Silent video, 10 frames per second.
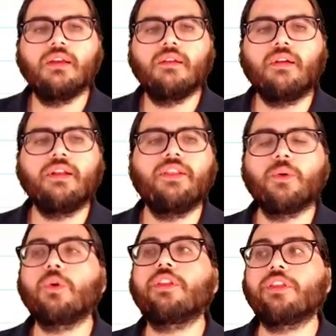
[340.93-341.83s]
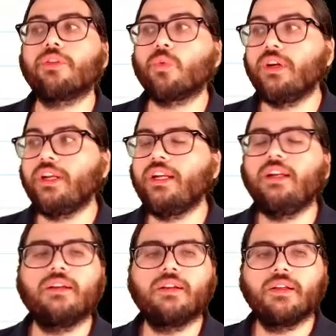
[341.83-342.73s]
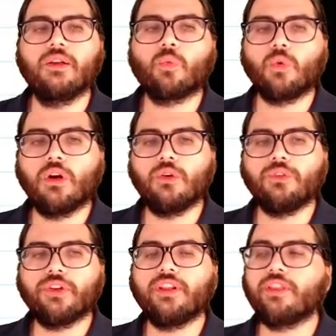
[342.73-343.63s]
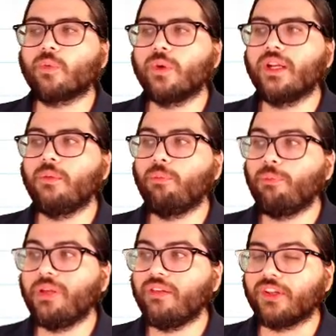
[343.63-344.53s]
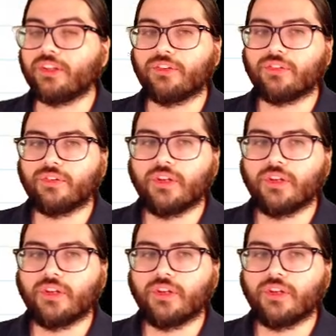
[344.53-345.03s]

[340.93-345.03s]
Right? There were three rows and three pivots.